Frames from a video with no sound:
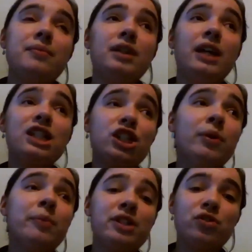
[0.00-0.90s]
actually,
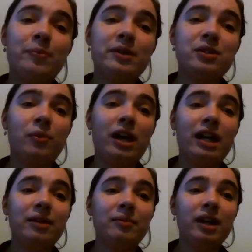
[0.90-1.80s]
when we strip it
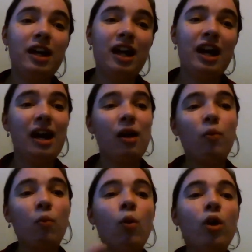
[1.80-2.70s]
away,
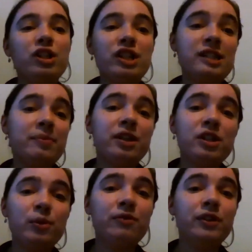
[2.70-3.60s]
what is it
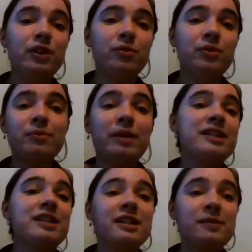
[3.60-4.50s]
because we view the
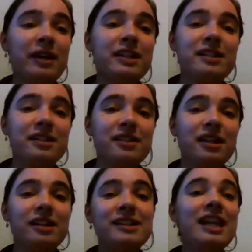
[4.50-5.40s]
domestic space
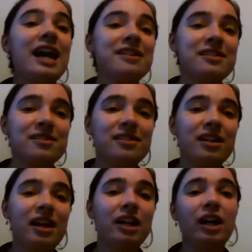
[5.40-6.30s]
as less?
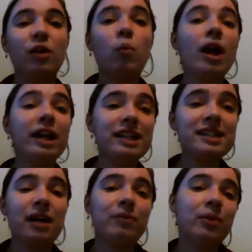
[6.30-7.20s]
And why is
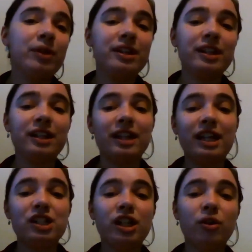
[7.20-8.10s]
that, when we think that
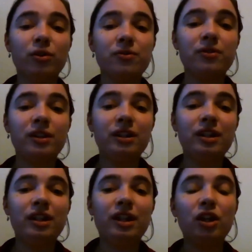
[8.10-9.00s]
actually a lot
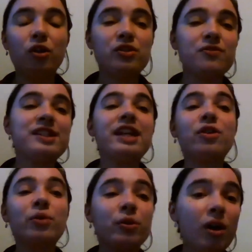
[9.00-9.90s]
of
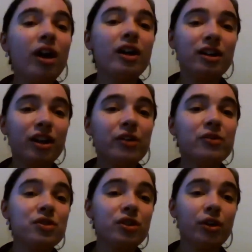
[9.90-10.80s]
sacred work
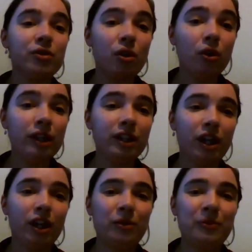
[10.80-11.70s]
goes on in the
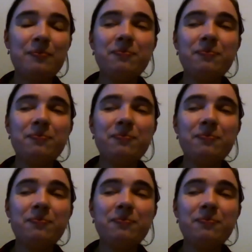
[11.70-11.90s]
home?